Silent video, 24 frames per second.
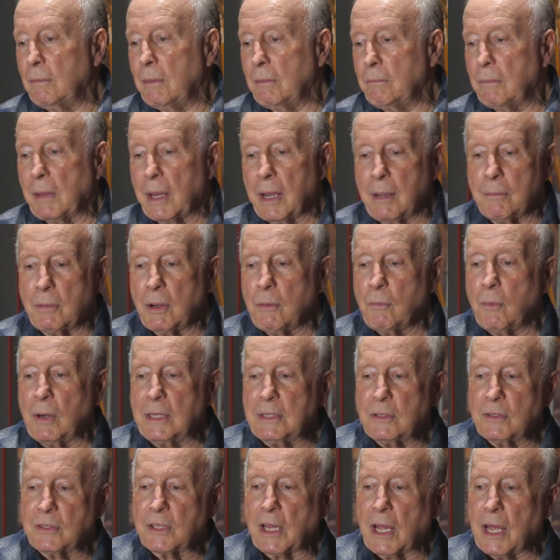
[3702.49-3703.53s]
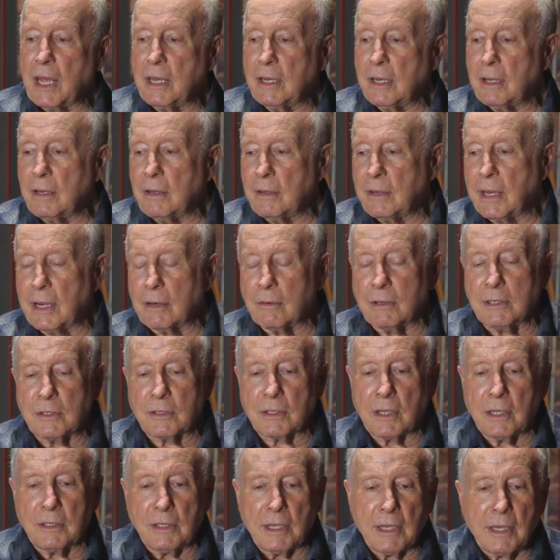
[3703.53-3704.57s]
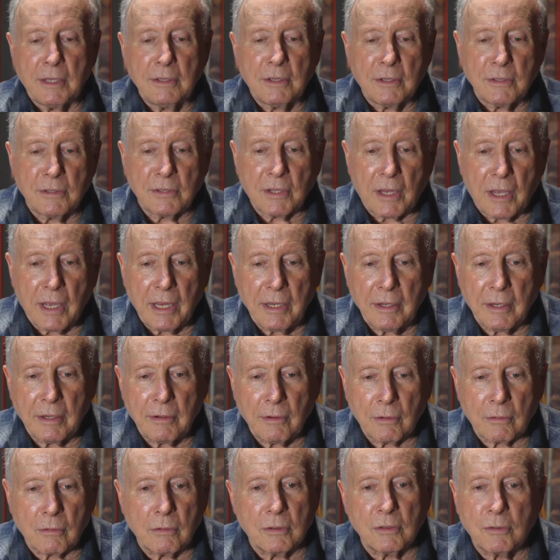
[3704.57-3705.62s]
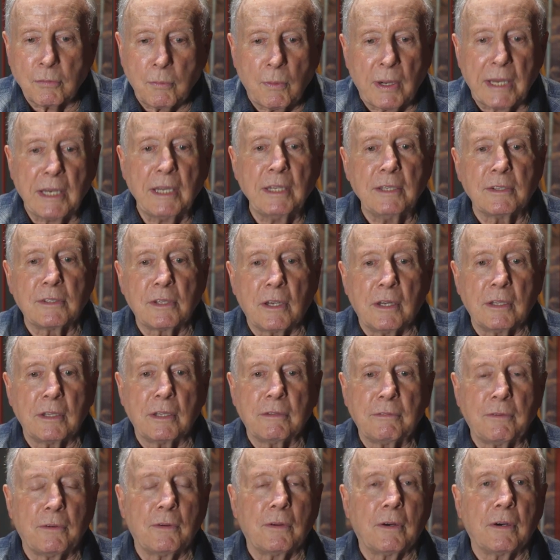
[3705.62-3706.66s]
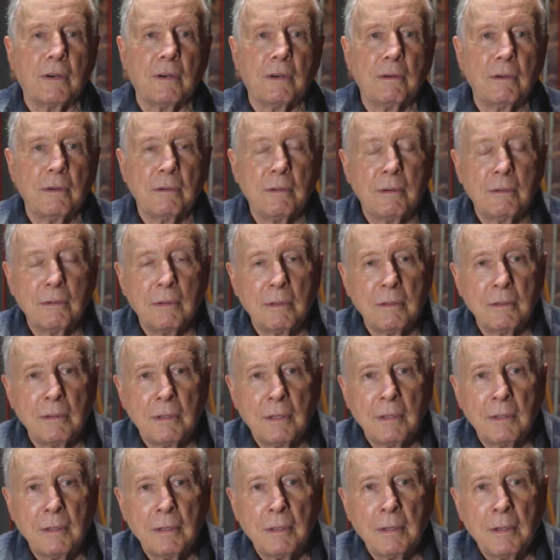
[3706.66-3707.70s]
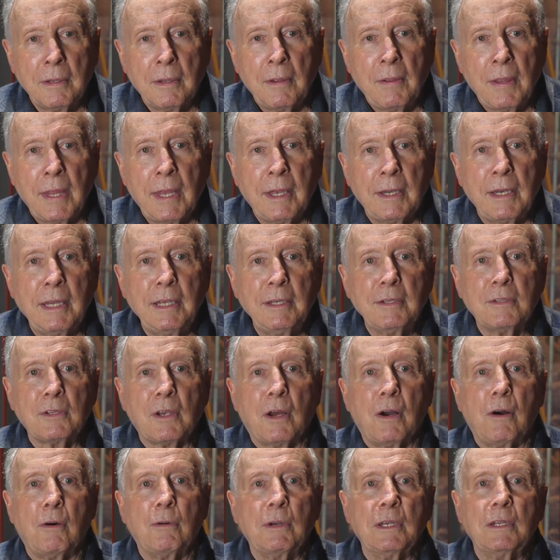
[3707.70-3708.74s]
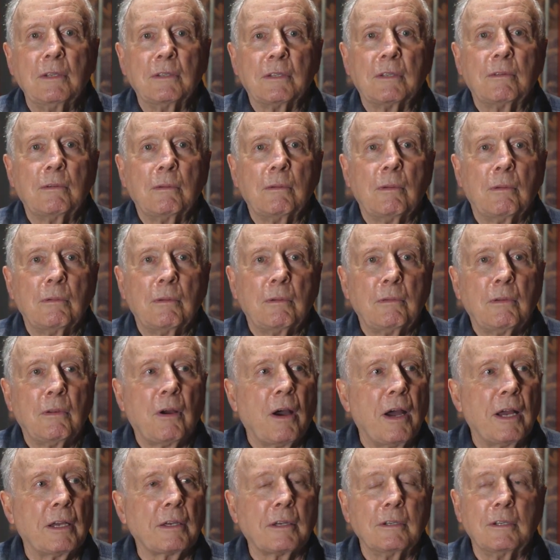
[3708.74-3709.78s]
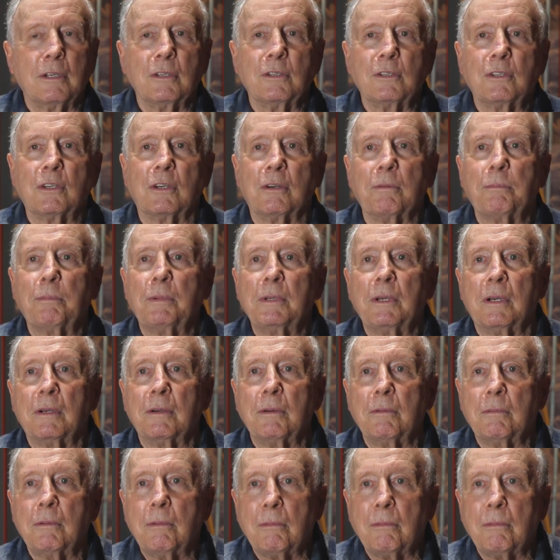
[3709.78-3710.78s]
I'm on one side and Terry's on the other side, and of course Whitey's on the floor. And he's always talking or chirping or,